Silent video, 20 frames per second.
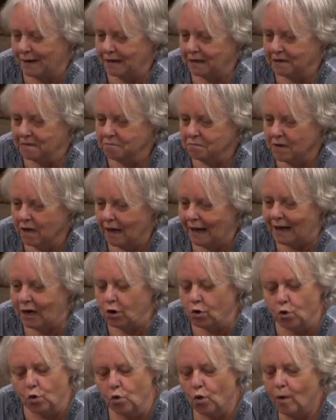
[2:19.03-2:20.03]
of Franklin.
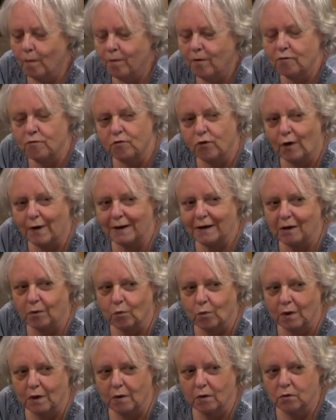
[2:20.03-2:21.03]
I grew up on
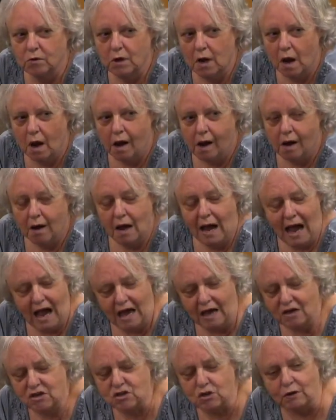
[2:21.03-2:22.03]
Franklin Road,
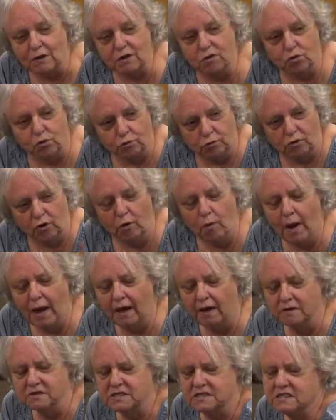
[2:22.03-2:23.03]
actually
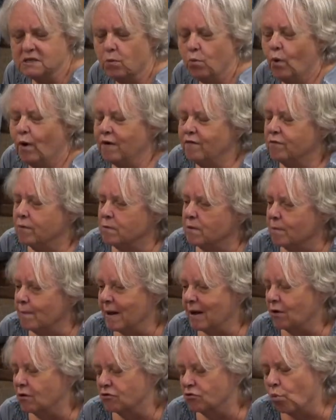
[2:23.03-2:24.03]
two houses away
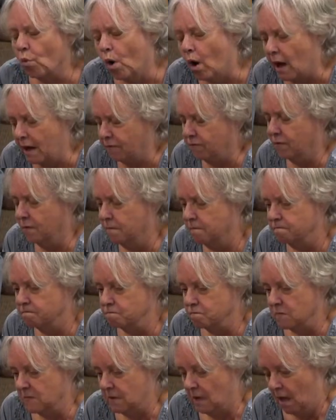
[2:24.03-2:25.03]
from the mayor's wife.
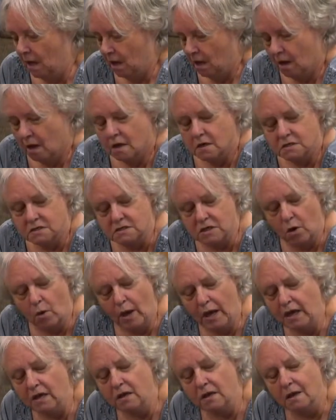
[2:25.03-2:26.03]

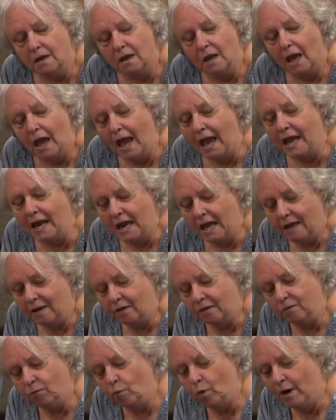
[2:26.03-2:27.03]
So
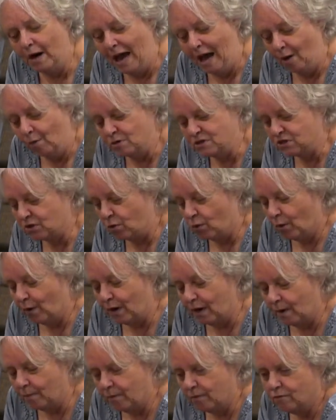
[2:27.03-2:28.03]
when I was
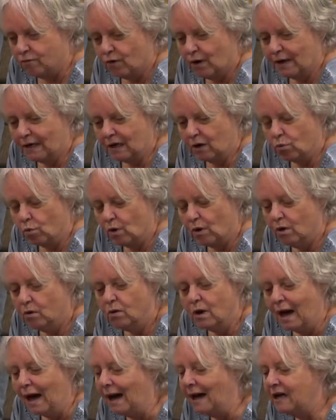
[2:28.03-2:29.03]
growing up on Franklin
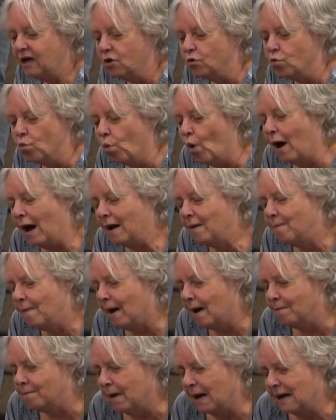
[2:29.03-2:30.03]
Road, I could
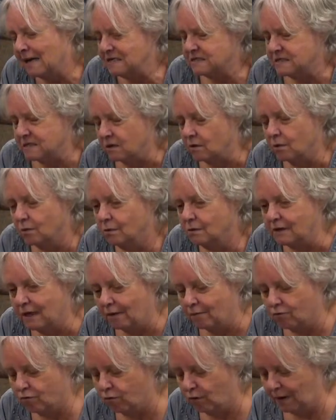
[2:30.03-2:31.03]
ride my bicycle
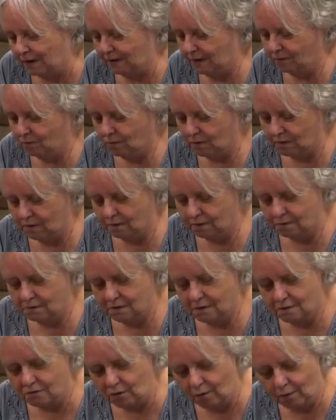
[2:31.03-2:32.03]
down Franklin
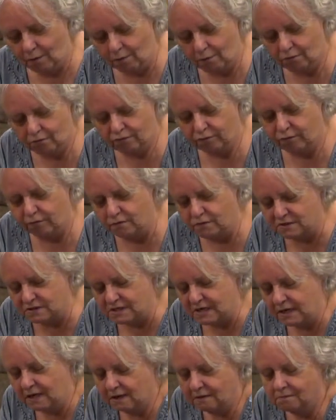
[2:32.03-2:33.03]
Road to Earl's
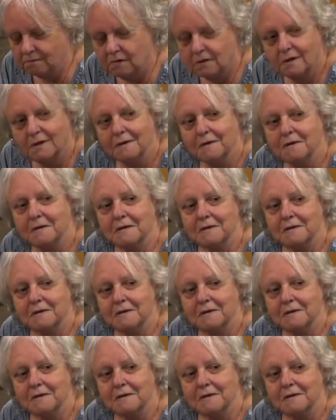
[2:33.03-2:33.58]
Fruit Stand